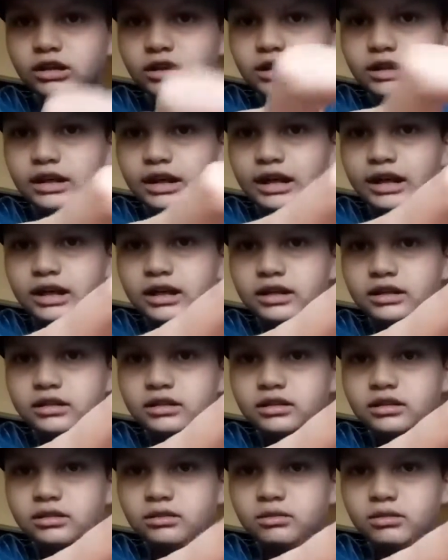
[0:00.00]
the Cat.
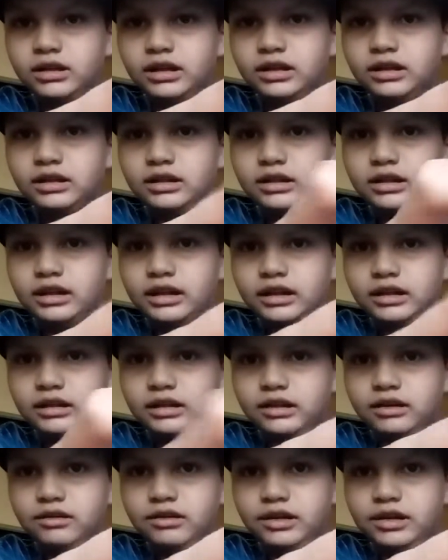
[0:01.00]
Wait, yeah,
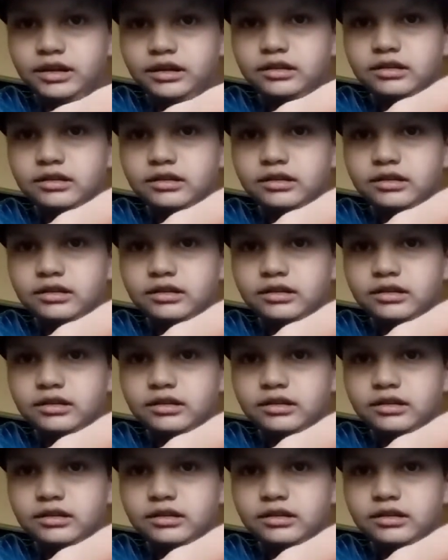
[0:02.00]
there it